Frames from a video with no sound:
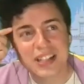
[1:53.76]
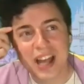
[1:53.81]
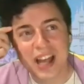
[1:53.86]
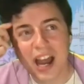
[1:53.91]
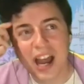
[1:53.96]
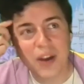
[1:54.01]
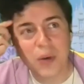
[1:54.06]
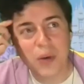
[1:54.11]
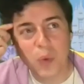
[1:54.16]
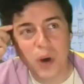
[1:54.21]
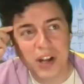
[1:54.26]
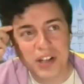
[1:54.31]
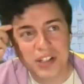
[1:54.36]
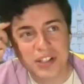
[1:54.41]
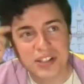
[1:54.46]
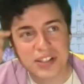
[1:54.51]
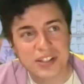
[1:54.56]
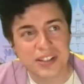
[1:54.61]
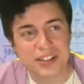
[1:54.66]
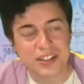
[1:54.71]
I
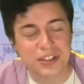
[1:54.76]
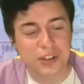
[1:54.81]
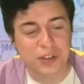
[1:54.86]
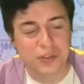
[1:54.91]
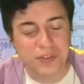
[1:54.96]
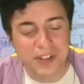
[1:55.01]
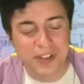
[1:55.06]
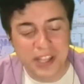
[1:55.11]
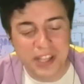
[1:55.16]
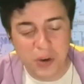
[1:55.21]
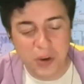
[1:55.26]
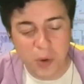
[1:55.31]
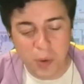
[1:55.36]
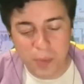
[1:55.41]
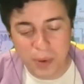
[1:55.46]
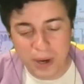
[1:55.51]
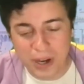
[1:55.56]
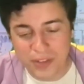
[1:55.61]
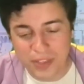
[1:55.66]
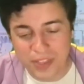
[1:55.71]
watched your video
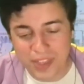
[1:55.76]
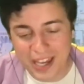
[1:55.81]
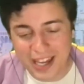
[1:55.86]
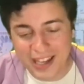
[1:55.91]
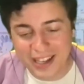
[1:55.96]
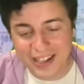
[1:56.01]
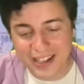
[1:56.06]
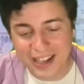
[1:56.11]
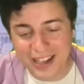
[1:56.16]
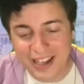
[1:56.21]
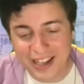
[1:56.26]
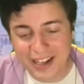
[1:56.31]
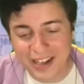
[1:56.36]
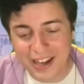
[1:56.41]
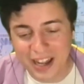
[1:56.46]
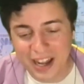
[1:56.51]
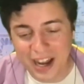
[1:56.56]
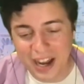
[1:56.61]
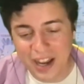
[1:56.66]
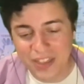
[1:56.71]
about that
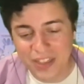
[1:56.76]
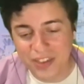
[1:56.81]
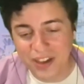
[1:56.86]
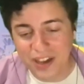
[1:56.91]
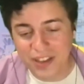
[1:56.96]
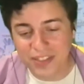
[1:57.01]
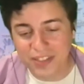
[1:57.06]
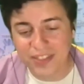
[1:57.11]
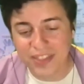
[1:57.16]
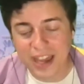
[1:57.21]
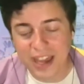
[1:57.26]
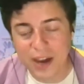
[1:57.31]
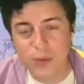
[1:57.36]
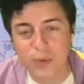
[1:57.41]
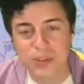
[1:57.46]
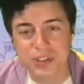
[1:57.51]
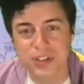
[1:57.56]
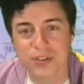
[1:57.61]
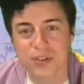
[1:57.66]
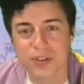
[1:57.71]
and I thought that
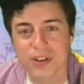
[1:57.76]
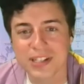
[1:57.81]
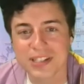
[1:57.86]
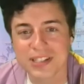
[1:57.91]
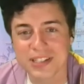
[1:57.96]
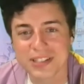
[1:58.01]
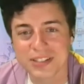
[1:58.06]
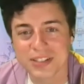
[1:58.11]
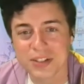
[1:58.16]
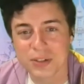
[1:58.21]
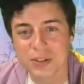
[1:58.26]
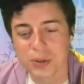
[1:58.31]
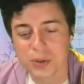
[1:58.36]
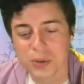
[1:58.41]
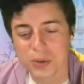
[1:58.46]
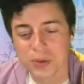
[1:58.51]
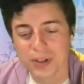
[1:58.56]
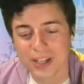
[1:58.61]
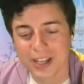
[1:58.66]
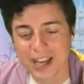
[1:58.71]
was crazy
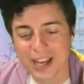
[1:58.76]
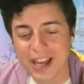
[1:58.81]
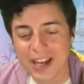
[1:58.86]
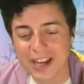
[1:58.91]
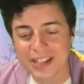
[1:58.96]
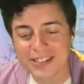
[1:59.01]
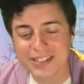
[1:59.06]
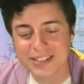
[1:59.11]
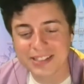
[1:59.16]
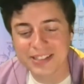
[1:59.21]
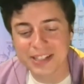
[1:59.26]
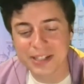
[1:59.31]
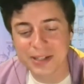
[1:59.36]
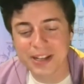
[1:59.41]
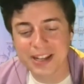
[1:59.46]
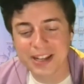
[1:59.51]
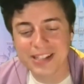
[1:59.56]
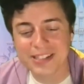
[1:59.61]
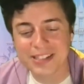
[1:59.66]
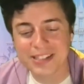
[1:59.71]
too. And
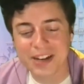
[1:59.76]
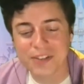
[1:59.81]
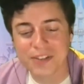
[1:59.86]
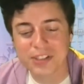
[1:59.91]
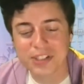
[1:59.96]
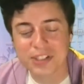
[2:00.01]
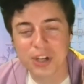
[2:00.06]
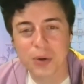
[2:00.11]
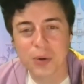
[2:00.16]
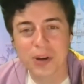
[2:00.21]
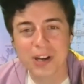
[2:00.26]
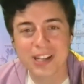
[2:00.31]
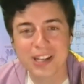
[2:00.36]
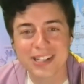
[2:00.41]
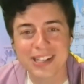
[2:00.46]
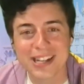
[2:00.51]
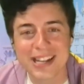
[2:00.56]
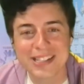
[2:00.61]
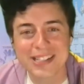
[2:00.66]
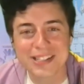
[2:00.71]
it sounded so
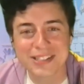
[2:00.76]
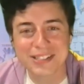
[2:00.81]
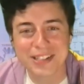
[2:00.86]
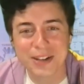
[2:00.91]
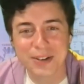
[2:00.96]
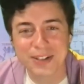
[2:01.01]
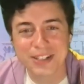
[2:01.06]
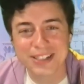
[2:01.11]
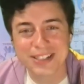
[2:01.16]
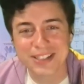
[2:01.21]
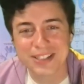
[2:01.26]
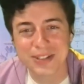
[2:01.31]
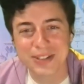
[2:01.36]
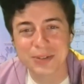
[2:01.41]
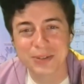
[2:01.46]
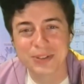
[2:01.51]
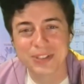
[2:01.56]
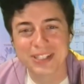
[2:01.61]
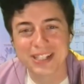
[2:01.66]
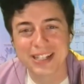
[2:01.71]
unnecessary
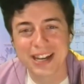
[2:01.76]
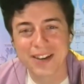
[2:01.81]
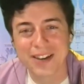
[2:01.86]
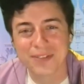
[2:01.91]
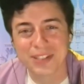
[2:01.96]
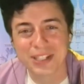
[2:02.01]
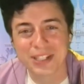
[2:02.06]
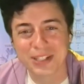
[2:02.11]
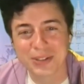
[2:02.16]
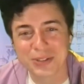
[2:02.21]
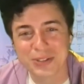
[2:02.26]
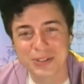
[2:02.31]
too to have to use